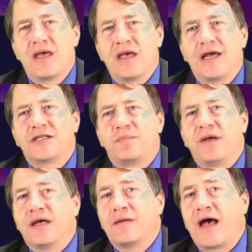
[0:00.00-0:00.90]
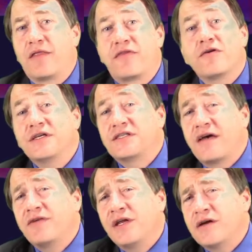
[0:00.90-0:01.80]
It's been about
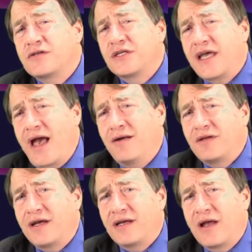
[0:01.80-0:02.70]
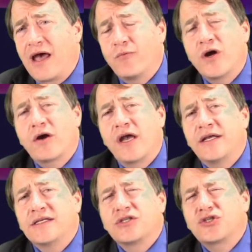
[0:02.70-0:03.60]
37 years and counting, and we are
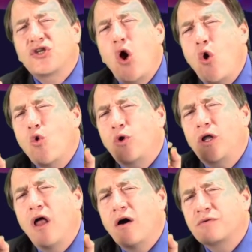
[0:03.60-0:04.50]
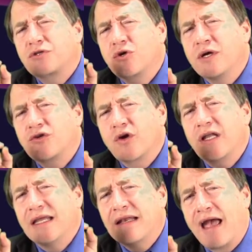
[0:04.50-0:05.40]
getting so close to it
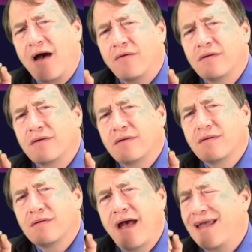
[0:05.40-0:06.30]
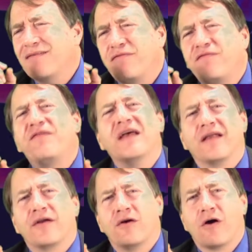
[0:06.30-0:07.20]
trickling down. I can
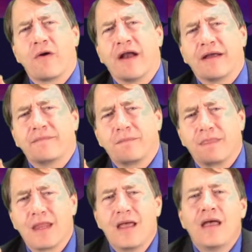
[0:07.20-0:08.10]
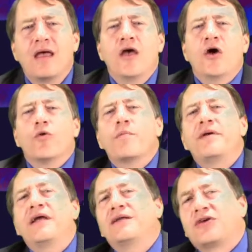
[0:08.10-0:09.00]
feel it already. We're
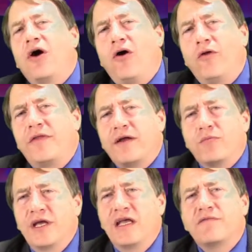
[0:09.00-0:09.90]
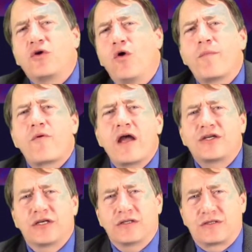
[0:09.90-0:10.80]
being told that we give
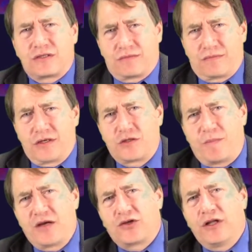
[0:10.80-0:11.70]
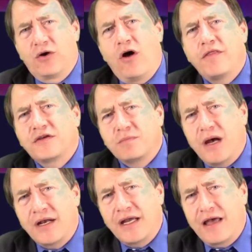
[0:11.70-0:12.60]
corporations, especially all this
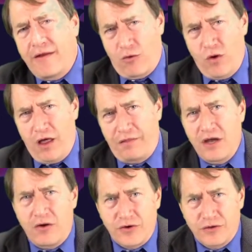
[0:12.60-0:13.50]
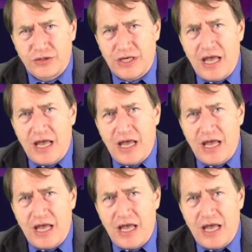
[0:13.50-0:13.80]
money and their wealthy owners,